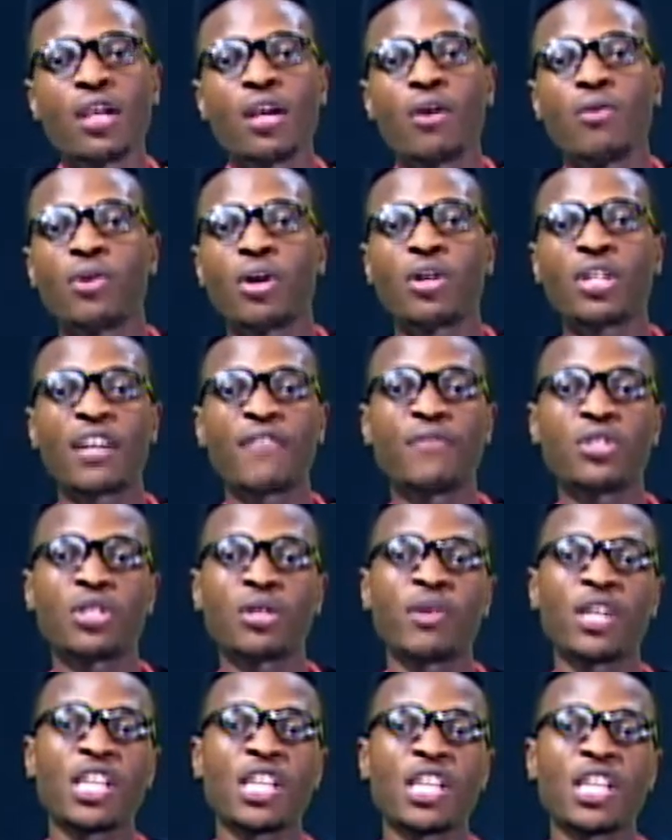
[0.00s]
We other
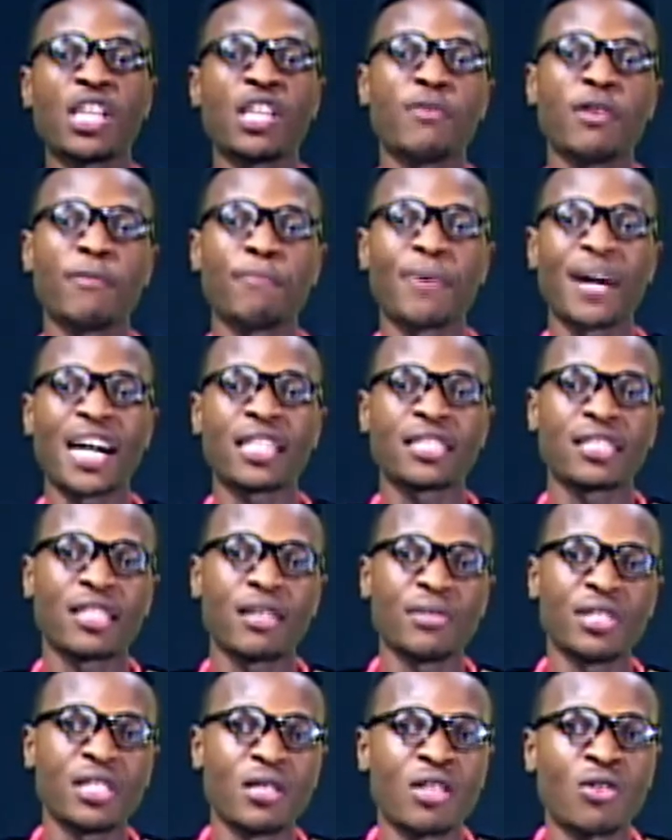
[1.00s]
video where it be passed.
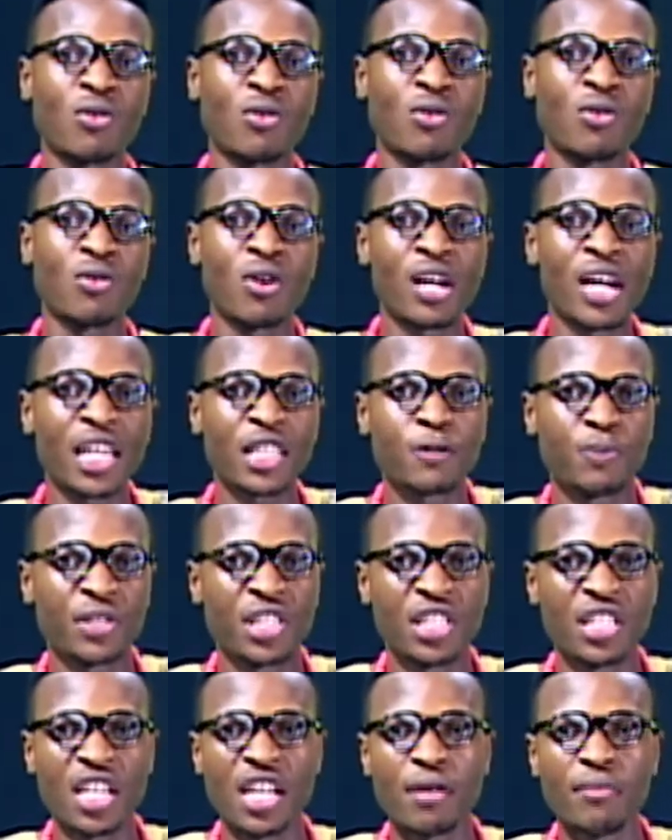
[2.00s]
So we say they go cash
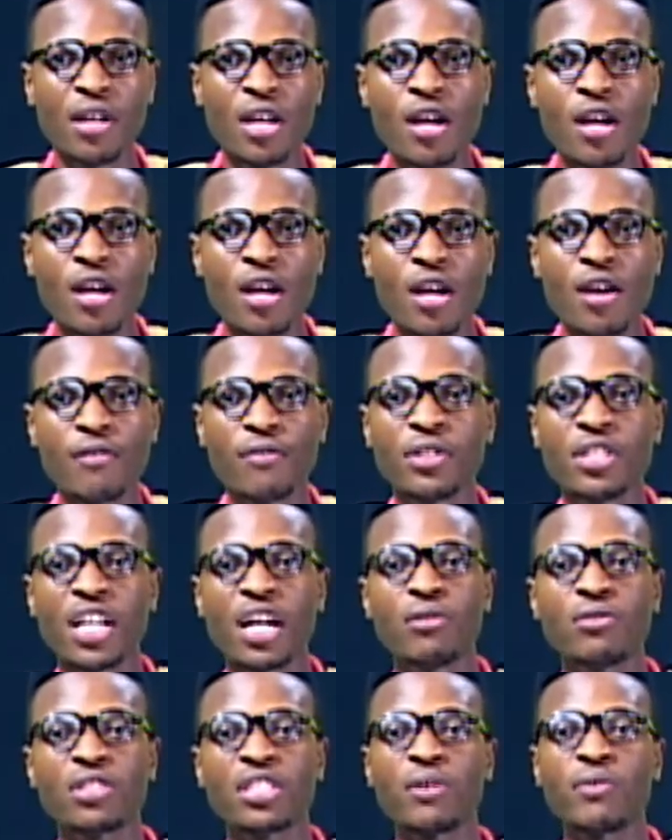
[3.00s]
picking them for your
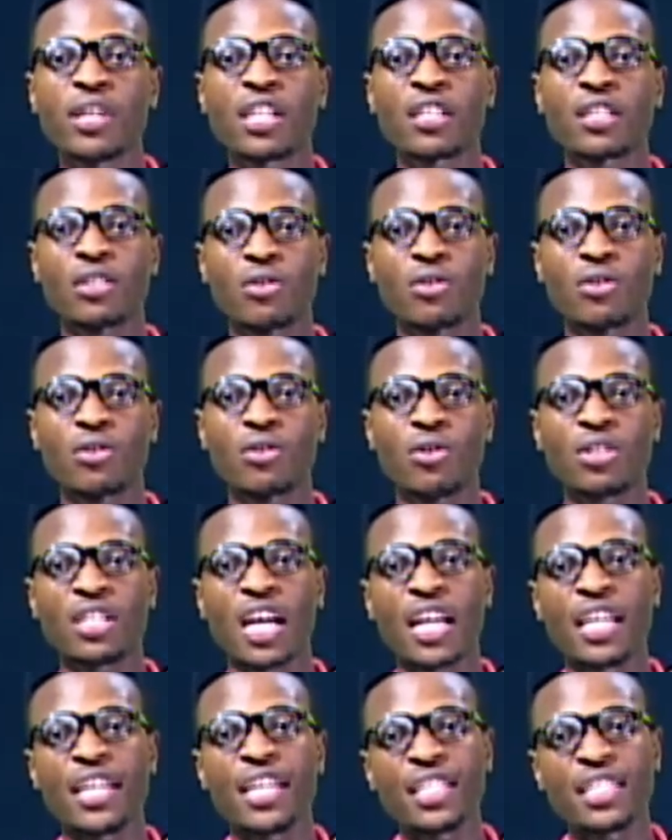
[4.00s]
own the way they go now.
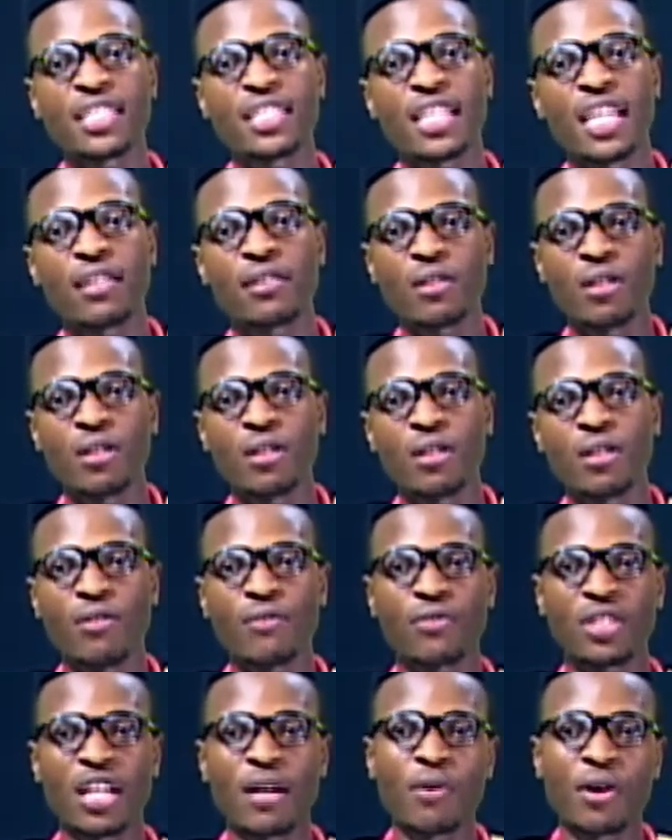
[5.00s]
Instead,
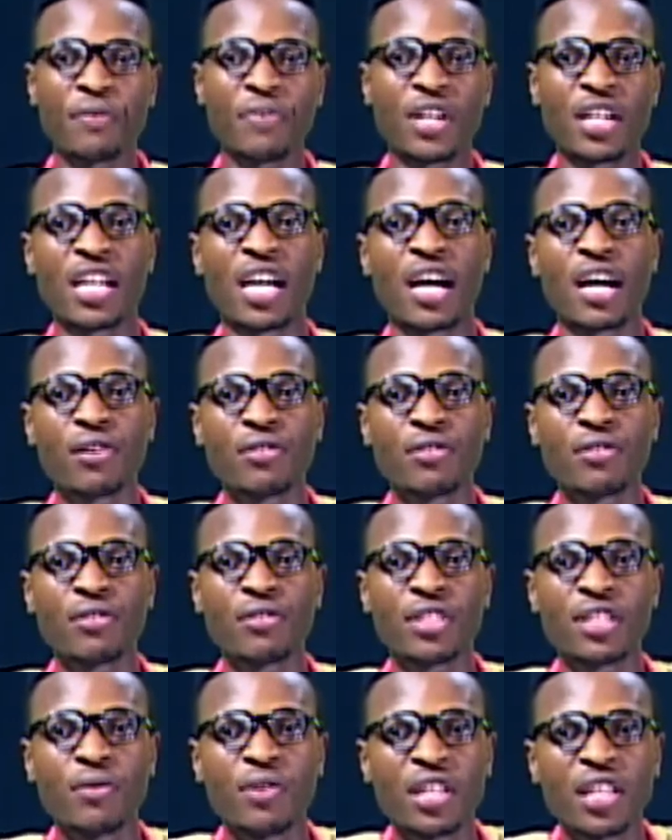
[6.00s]
for their boyfriend, their house,
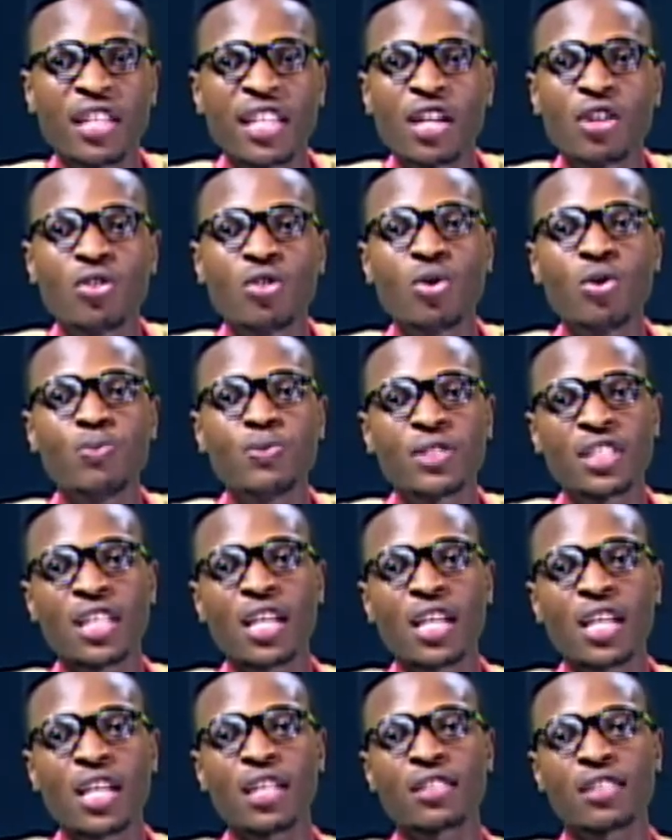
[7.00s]
the way they get group
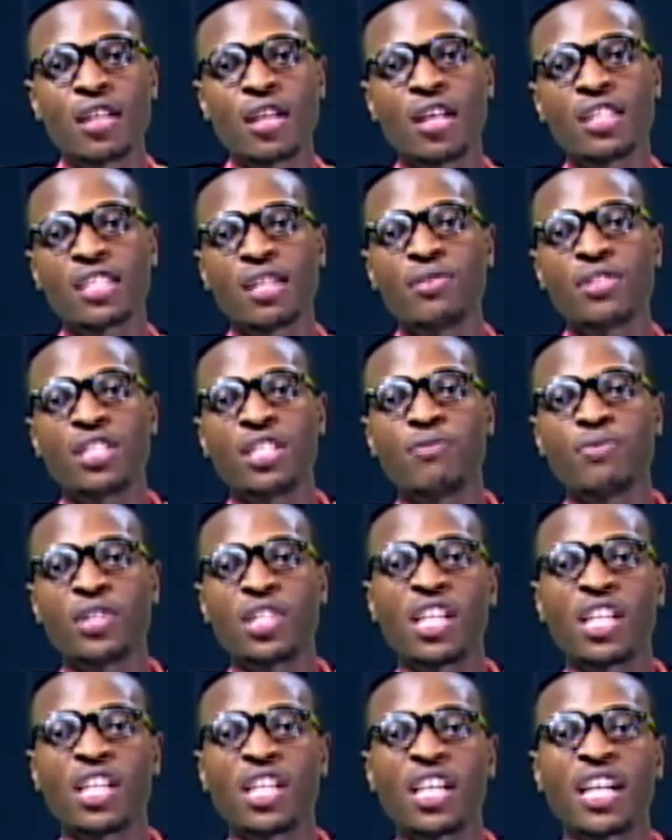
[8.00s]
sex. So we say they
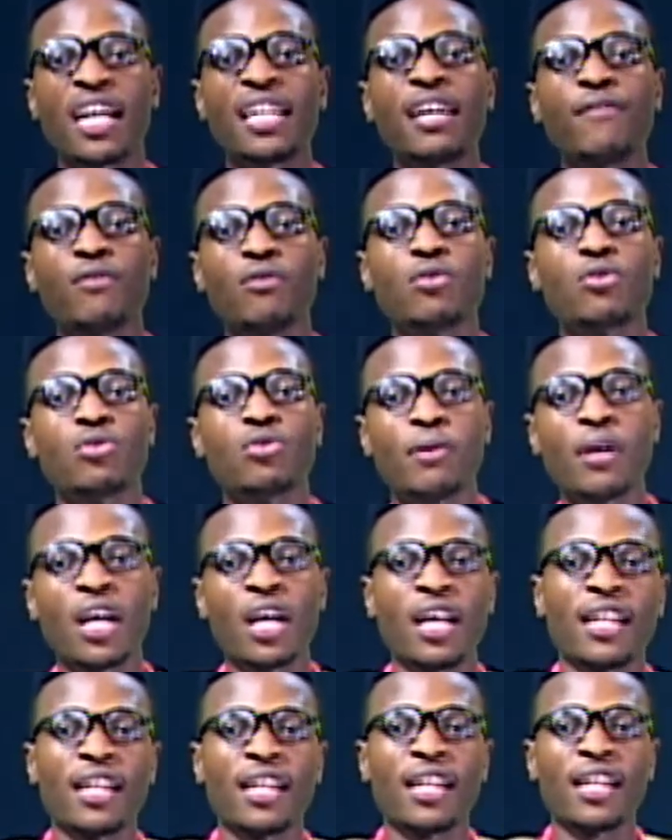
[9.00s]
picking they gather for group,
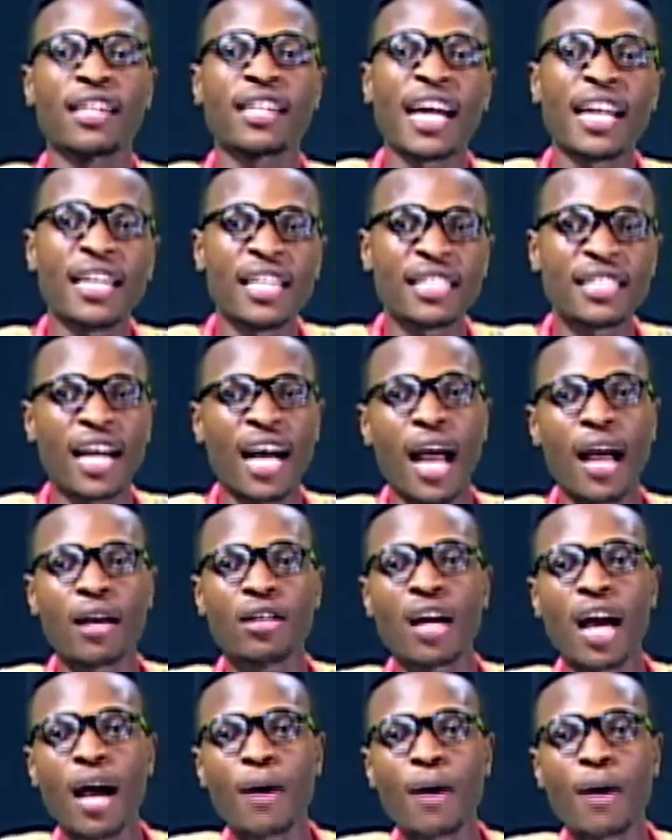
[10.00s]
write letter.
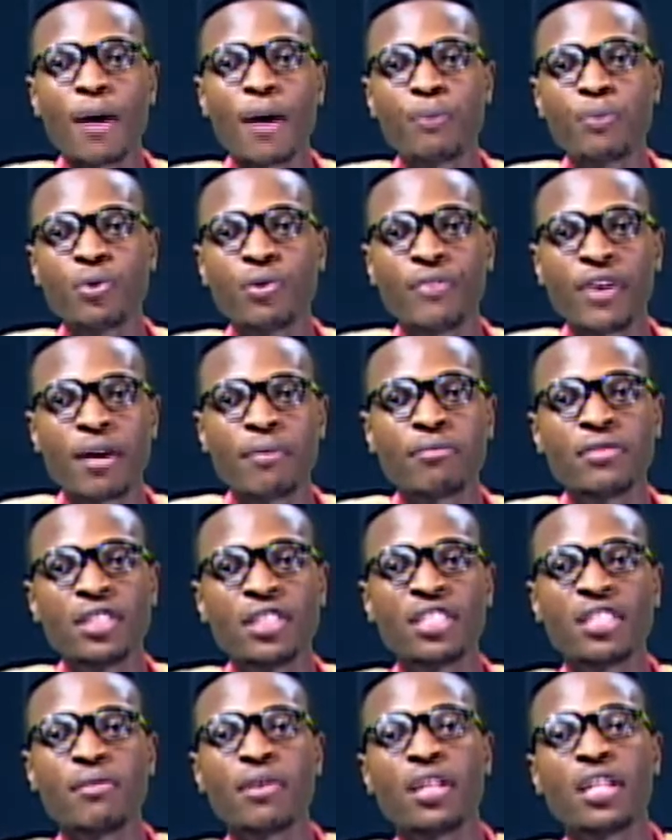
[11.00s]
Approve them,
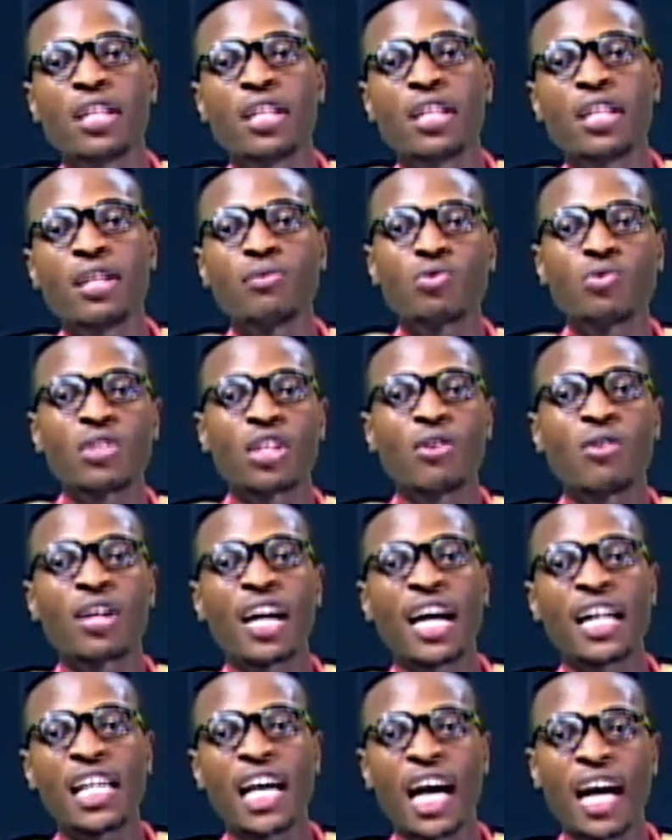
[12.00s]
send me them to they go
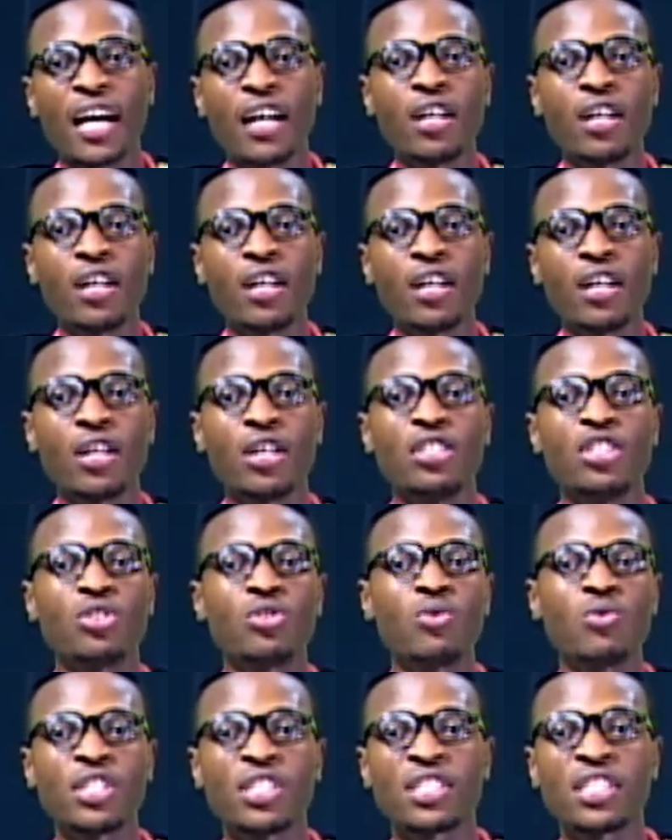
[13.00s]
gather, they
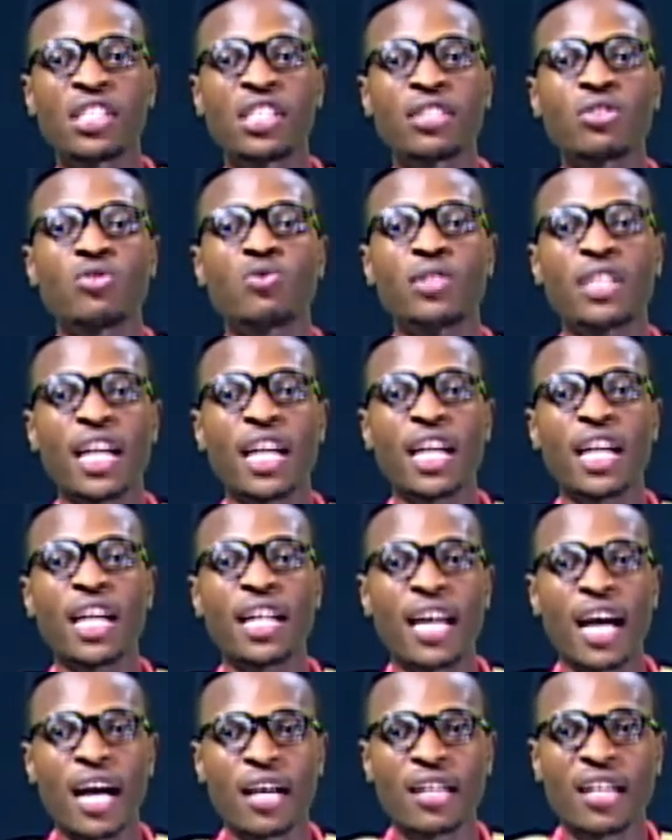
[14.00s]
do the thing
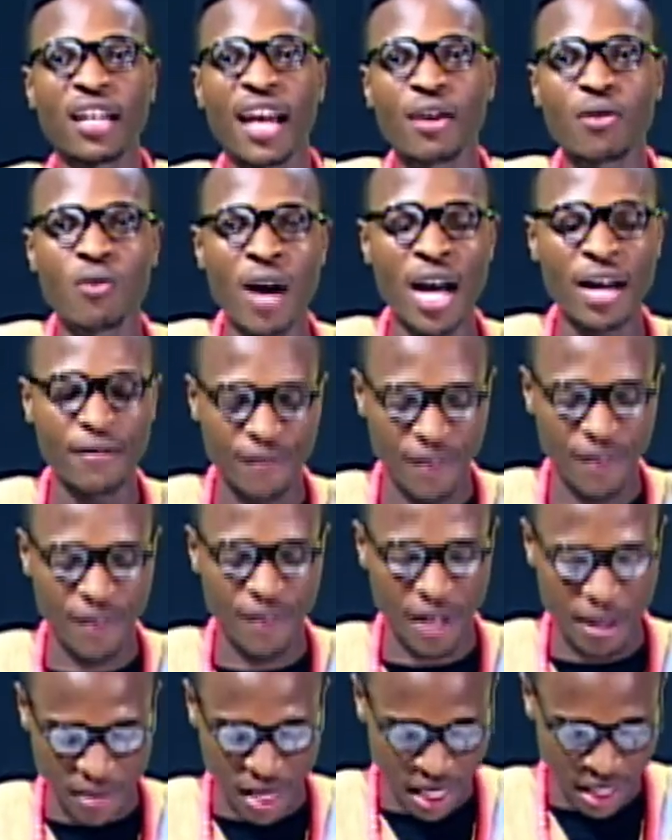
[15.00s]
together like one
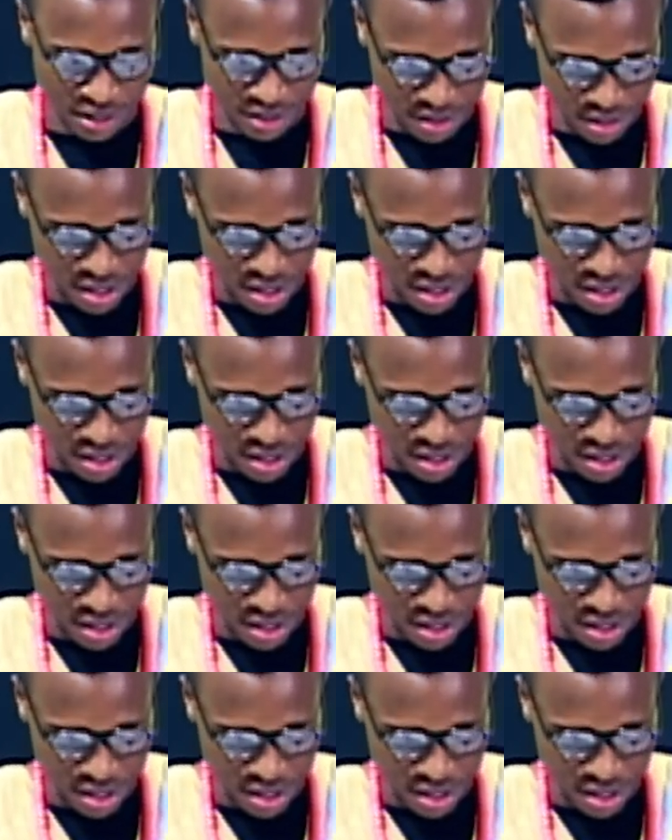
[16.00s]
family.